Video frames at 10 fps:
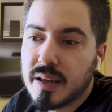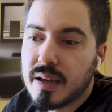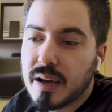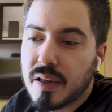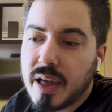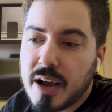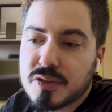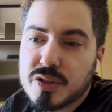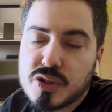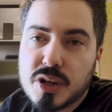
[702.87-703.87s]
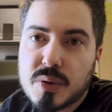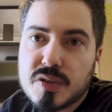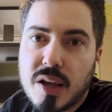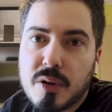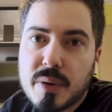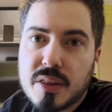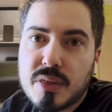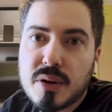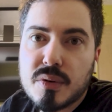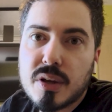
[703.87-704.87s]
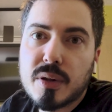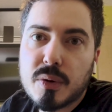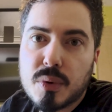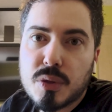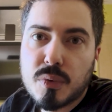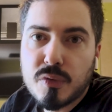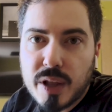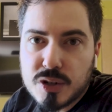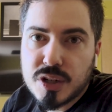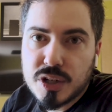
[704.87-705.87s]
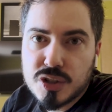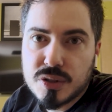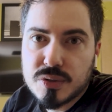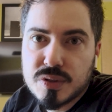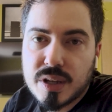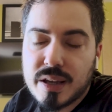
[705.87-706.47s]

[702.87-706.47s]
The house engineer was telling me that they're dealing with reflection issues